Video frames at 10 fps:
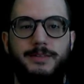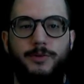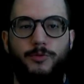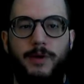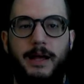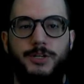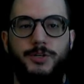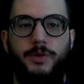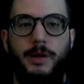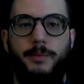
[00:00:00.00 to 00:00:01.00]
It's a
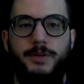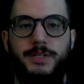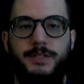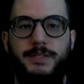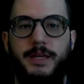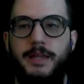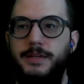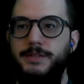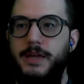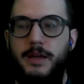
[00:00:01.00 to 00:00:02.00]
rational number since it is